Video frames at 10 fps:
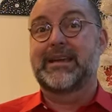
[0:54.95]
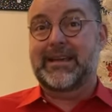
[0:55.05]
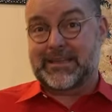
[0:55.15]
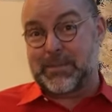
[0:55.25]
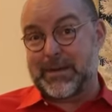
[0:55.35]

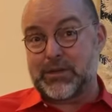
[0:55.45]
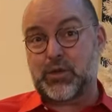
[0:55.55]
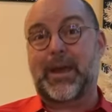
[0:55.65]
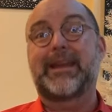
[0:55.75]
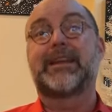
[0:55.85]
It's been a
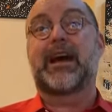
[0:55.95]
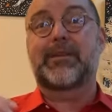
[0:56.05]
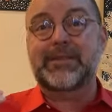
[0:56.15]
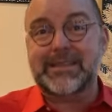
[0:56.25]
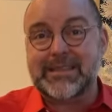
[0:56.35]
trend
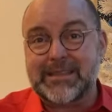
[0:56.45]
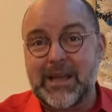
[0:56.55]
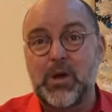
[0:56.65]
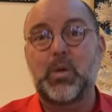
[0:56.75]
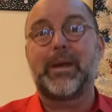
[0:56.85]
of
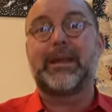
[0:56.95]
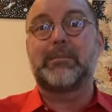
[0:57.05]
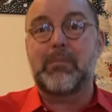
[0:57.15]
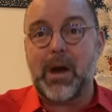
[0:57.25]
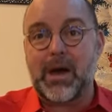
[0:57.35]

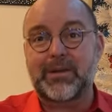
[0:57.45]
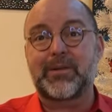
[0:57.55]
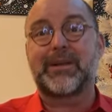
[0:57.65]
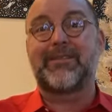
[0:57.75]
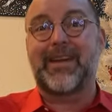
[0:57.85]
slowing,
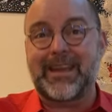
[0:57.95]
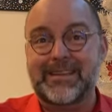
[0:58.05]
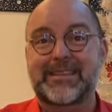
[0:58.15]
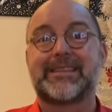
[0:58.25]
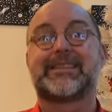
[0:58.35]
moderate
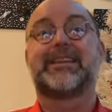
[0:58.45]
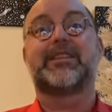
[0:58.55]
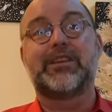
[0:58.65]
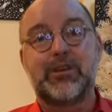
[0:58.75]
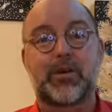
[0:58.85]
advances in
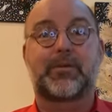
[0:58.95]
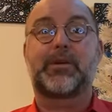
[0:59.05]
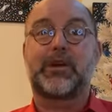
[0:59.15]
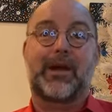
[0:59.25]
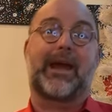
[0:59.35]
the
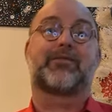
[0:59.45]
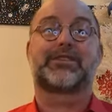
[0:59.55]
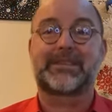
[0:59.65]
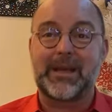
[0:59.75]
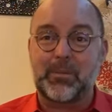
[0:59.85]
year-over-year average
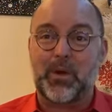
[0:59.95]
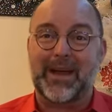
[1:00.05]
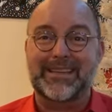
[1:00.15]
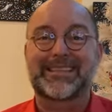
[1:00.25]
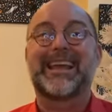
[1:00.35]
sale
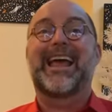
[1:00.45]
price,